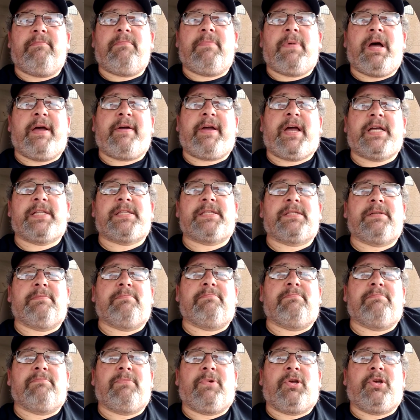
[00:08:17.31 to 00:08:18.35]
I got
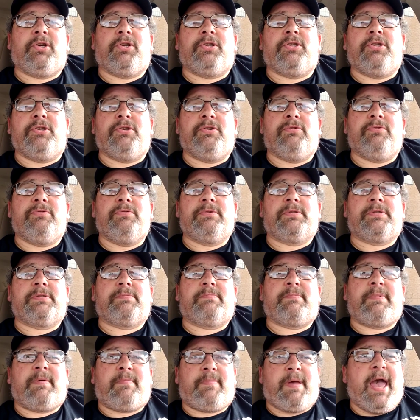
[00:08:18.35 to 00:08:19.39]
some good news
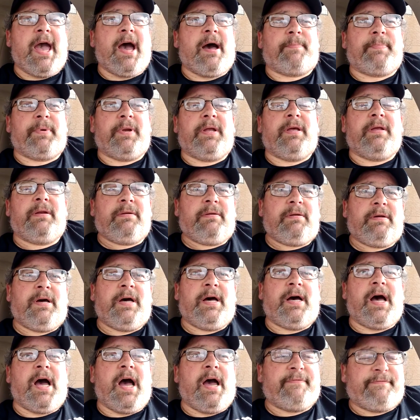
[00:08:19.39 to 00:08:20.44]
happening.
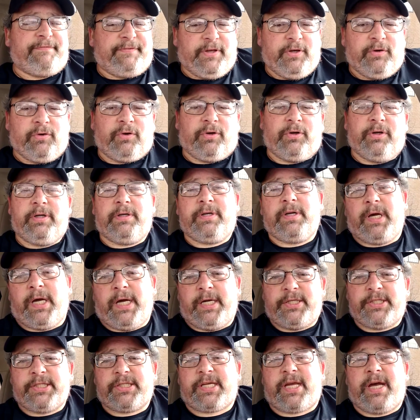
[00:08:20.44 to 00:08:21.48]
I feel good. I
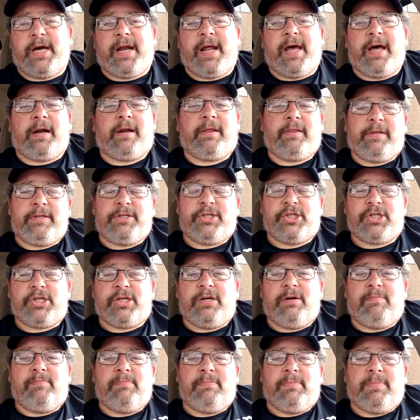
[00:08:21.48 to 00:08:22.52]
just got out of the
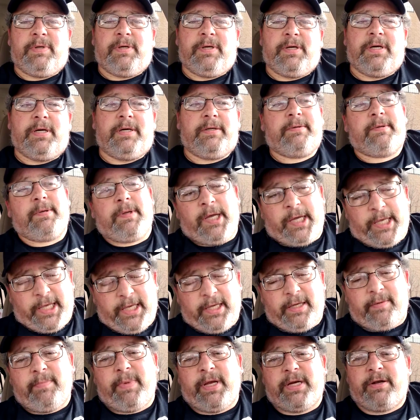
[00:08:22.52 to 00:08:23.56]
gym.
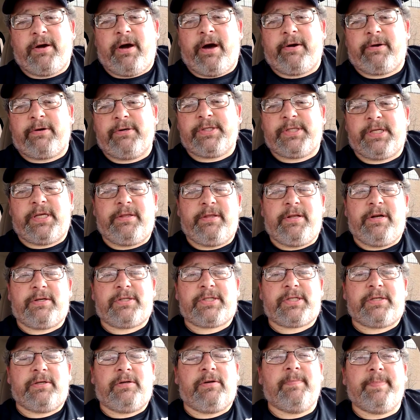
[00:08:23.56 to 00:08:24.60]
Again, my daughter's in there
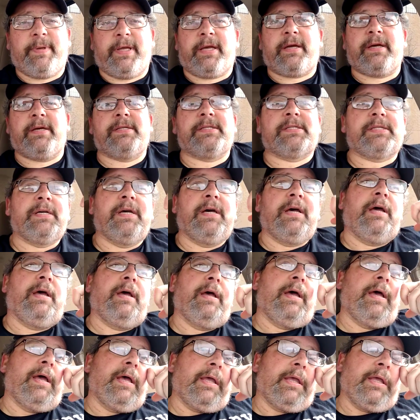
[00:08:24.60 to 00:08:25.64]
still because,
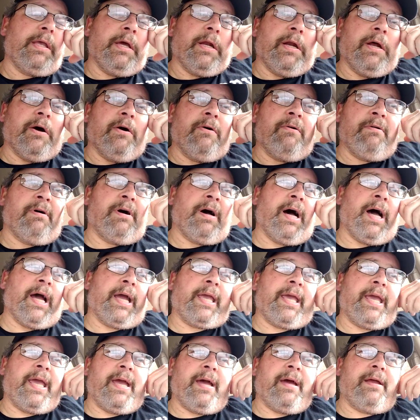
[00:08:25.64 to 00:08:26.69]
I
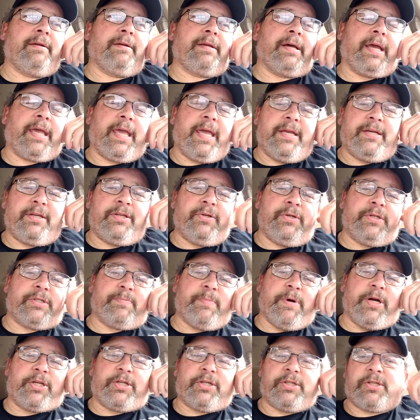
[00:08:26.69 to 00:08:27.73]
can't do as
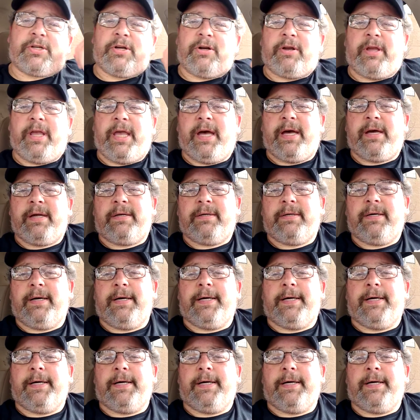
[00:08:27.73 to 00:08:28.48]
much as her yet.